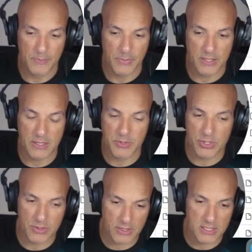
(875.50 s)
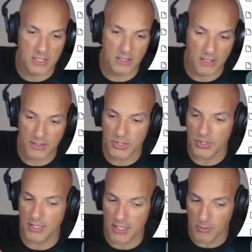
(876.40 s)
because I'm sure there's a lot that
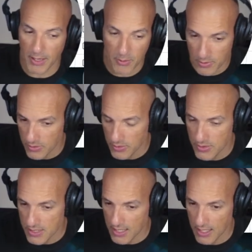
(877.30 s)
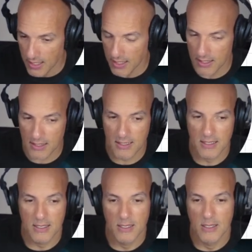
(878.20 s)
you can get away with using AI,
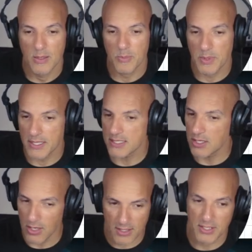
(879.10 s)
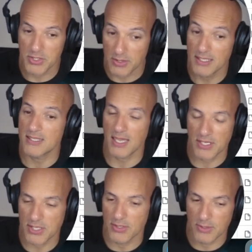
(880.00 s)
but there's a lot that you'll need to
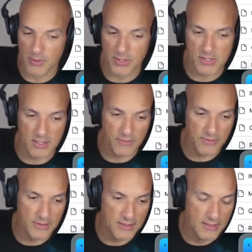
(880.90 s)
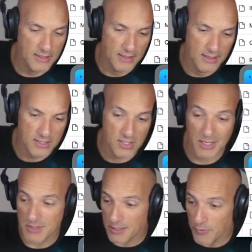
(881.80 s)
actually do the work yourself. So
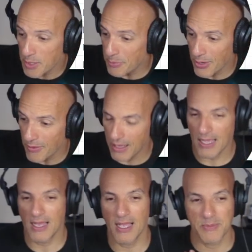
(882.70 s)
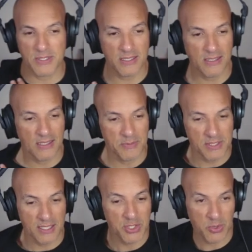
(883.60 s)
I'm still very pro AI. I'm still
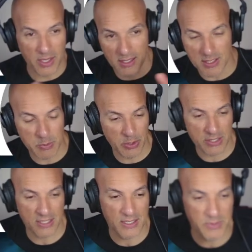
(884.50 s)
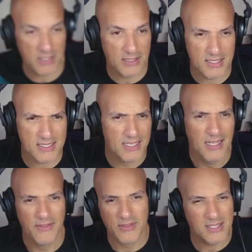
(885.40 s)
enjoying this process. This
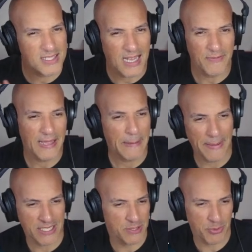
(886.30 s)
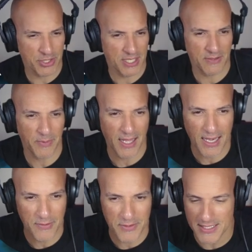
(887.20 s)
is kind of like a passion project of
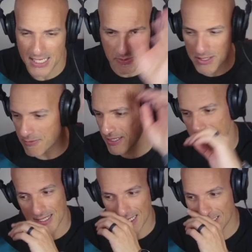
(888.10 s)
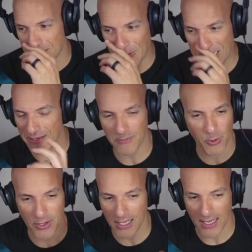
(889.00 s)
mine. If it takes me the rest of the year to get it
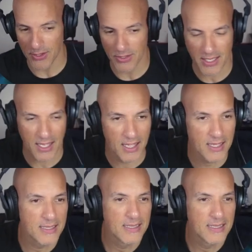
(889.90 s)
working, I don't care.